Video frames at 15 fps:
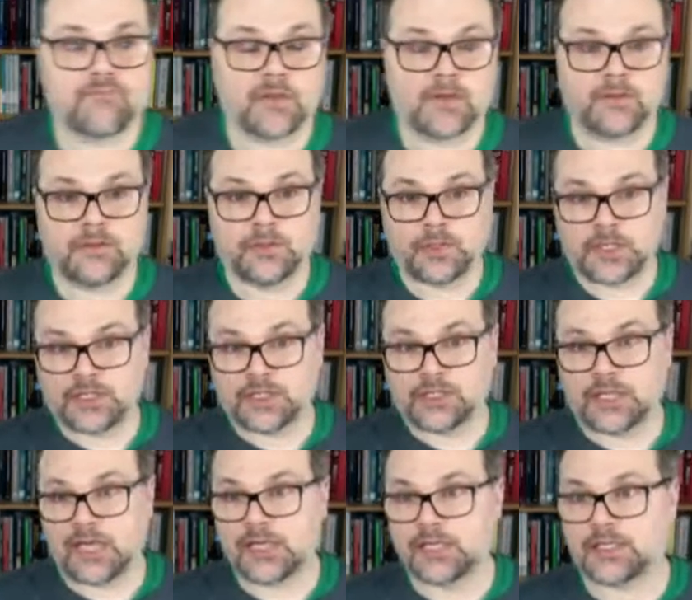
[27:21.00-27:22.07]
So there's a
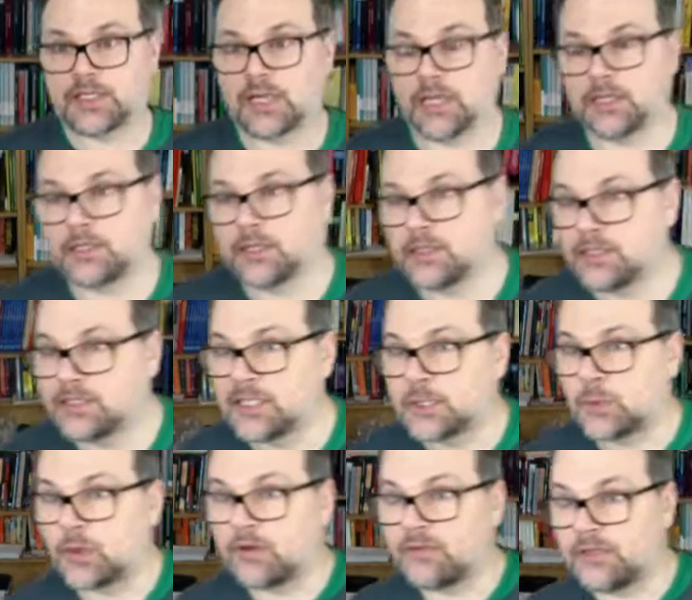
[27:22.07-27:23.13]
data set, and this is
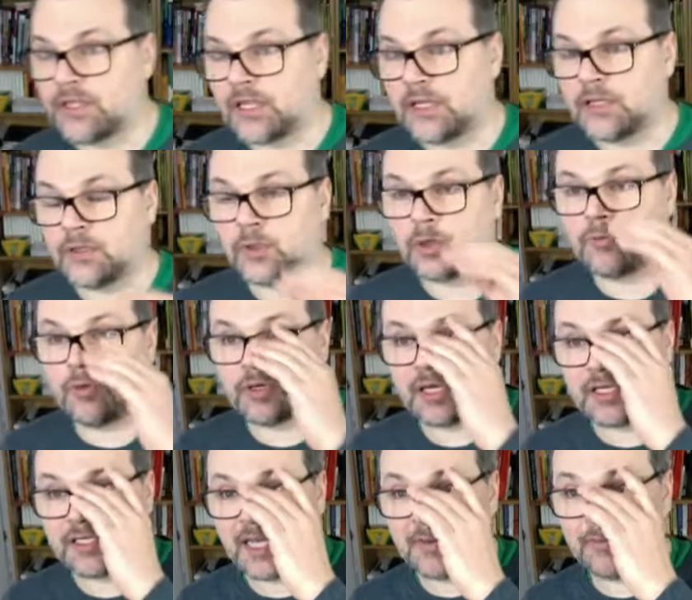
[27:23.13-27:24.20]
one of the notebook
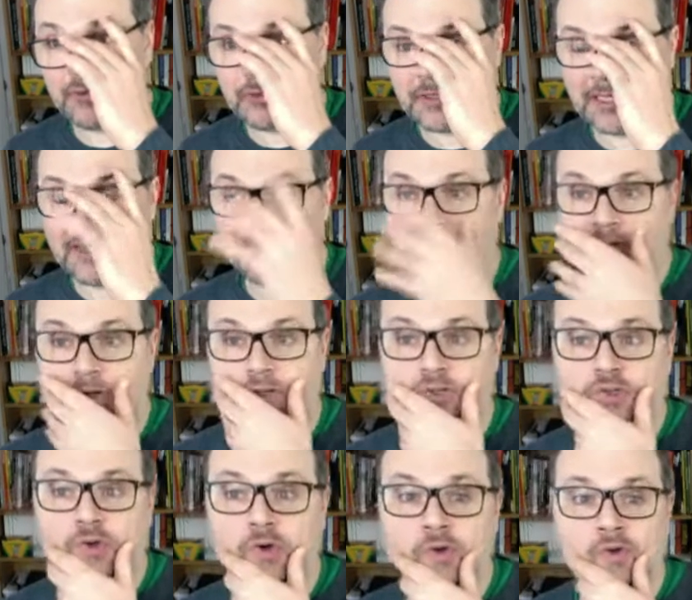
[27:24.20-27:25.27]
examples that I'm going to
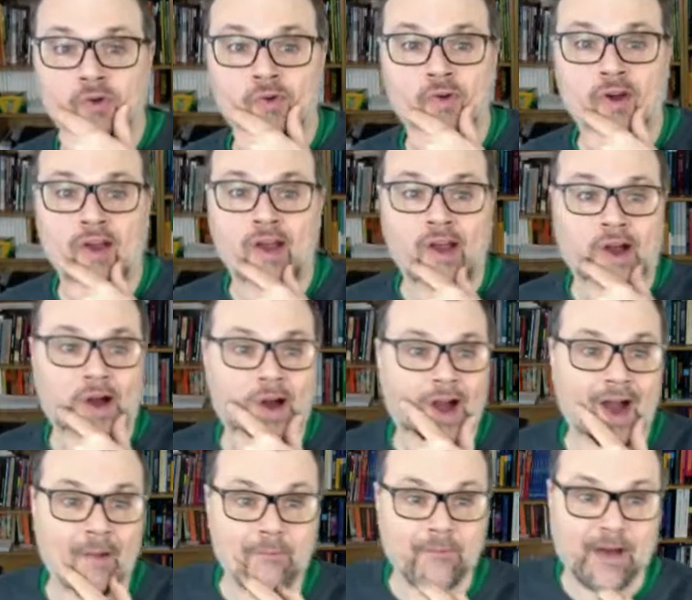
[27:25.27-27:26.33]
show you.
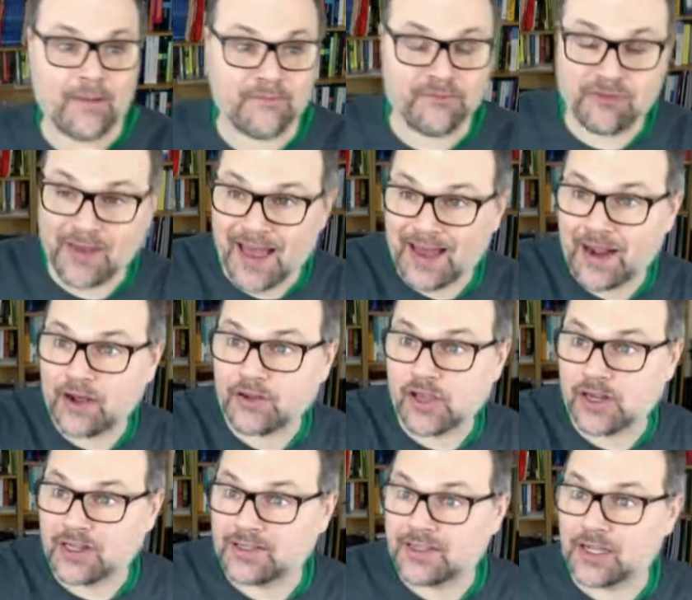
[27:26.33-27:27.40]
I'm flat out
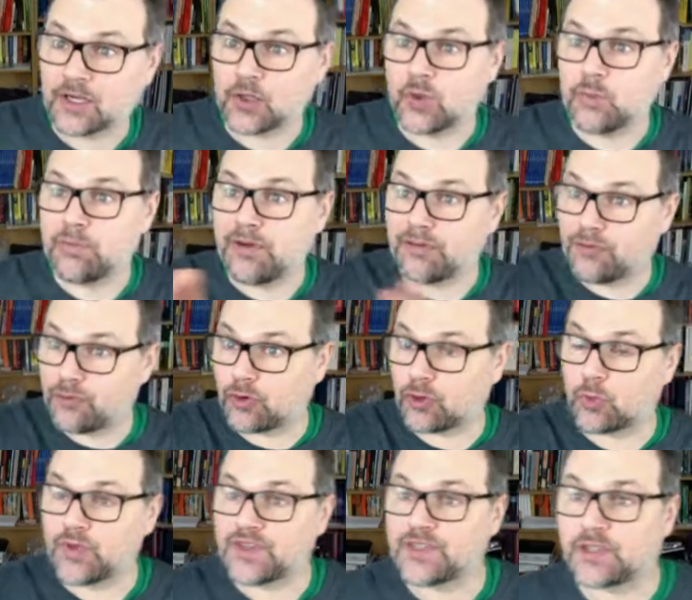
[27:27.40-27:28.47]
going to tell you before
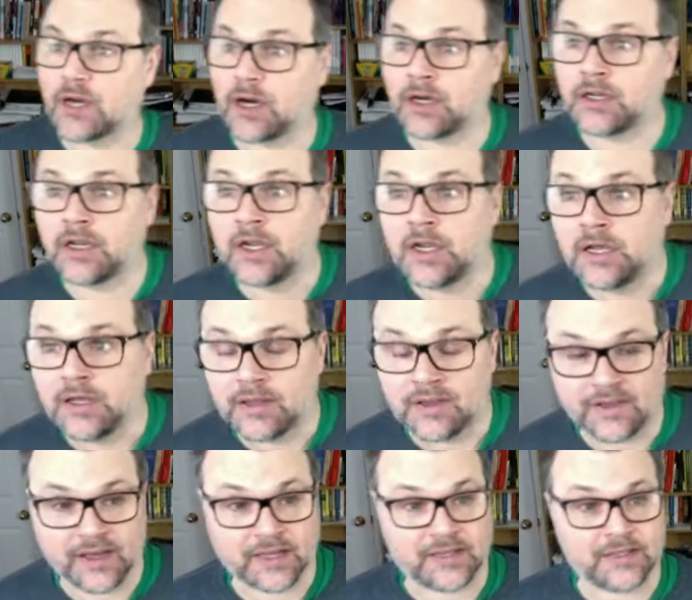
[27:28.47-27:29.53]
we start
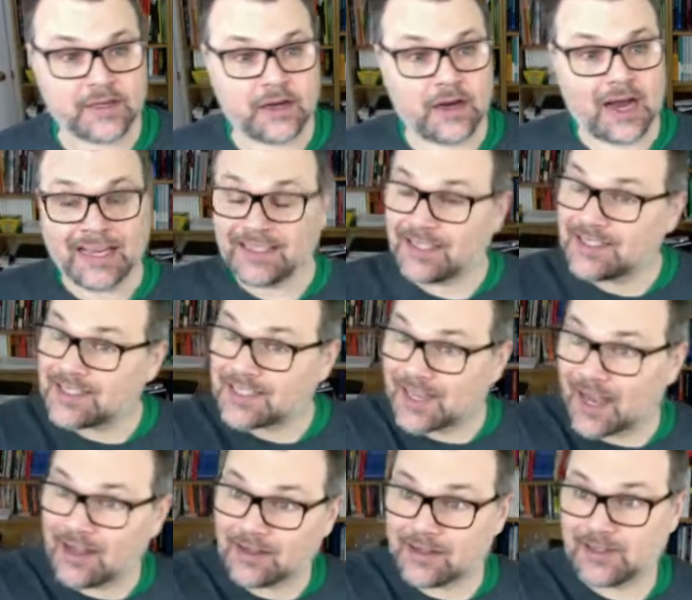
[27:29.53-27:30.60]
that I didn't
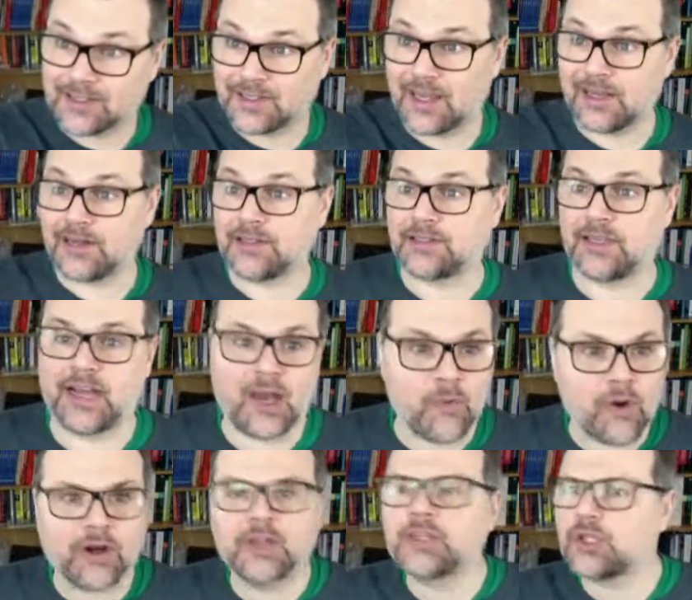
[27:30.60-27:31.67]
scale this data set. I
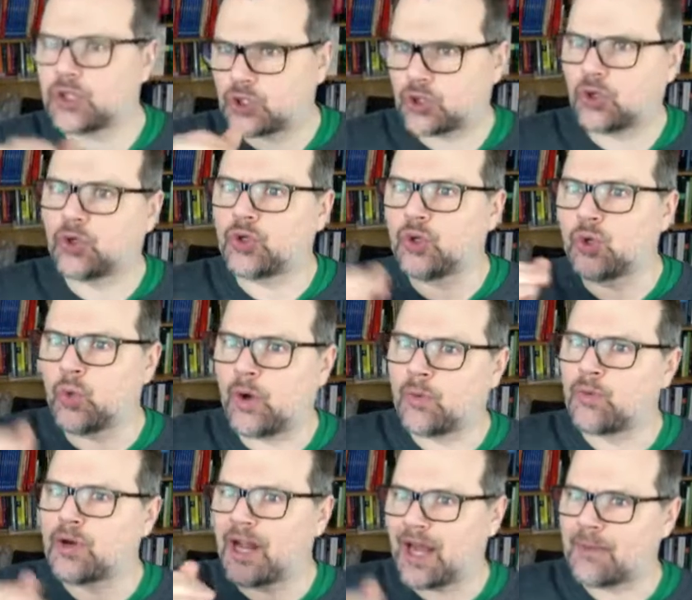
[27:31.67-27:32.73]
wanted to show you what
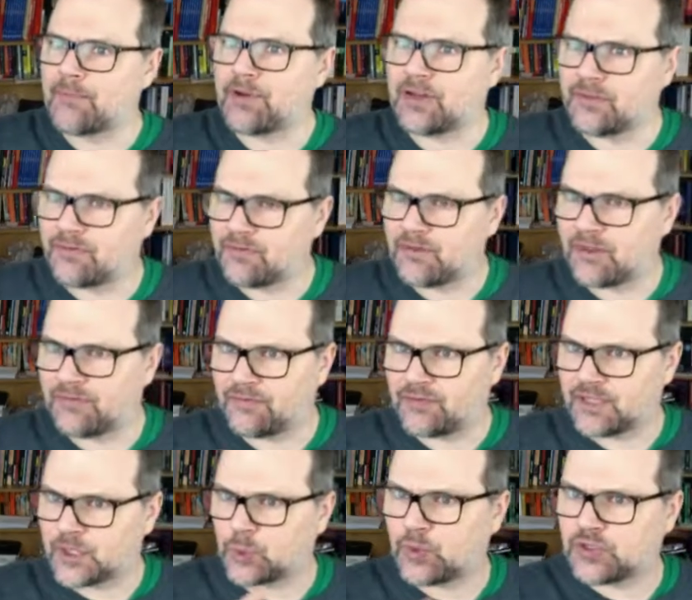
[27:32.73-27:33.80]
would happen if
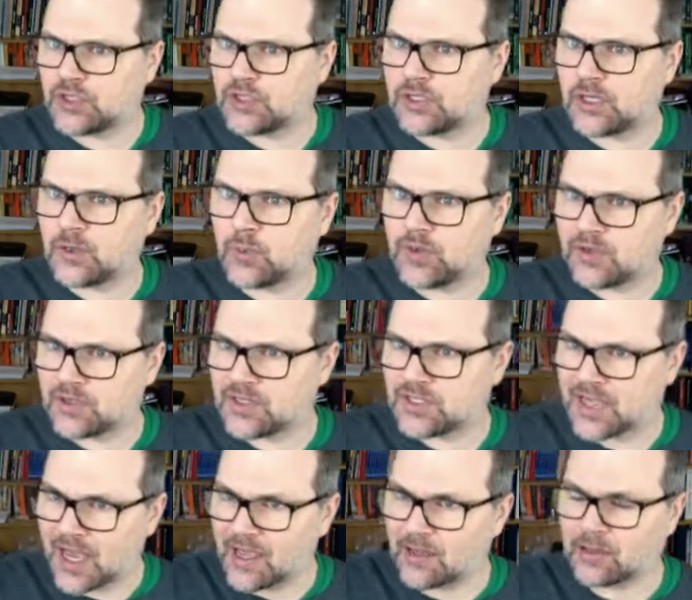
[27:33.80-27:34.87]
this wasn't done with a
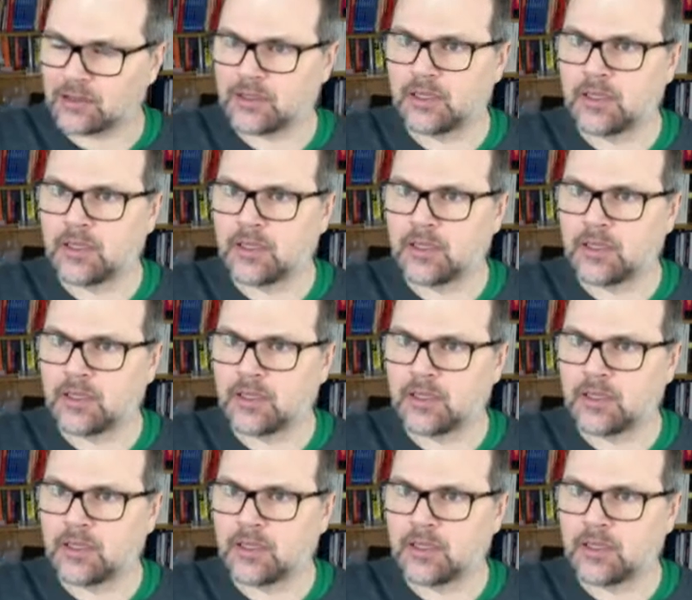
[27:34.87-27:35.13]
scaled